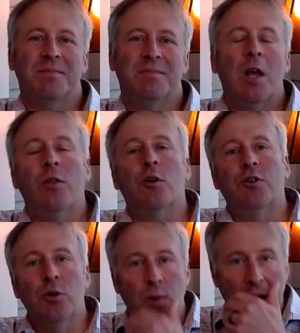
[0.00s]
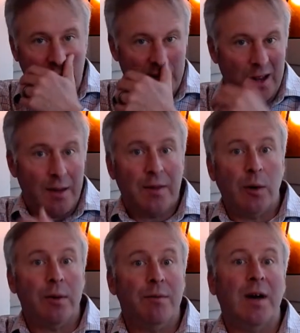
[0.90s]
There are two ways that I
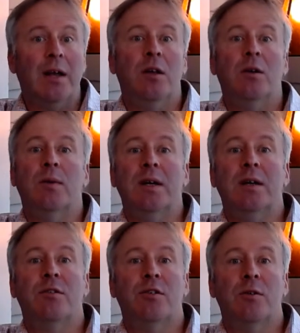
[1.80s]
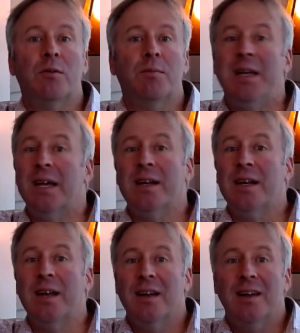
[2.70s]
would invite you into beginning
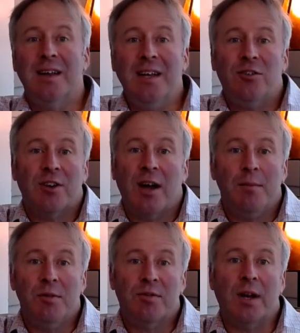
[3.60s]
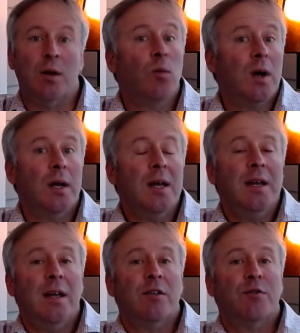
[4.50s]
each time you study. One
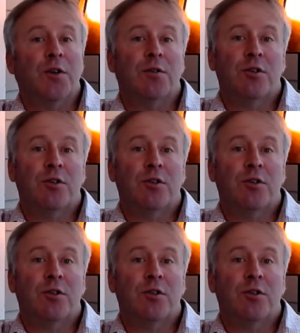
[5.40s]
is first to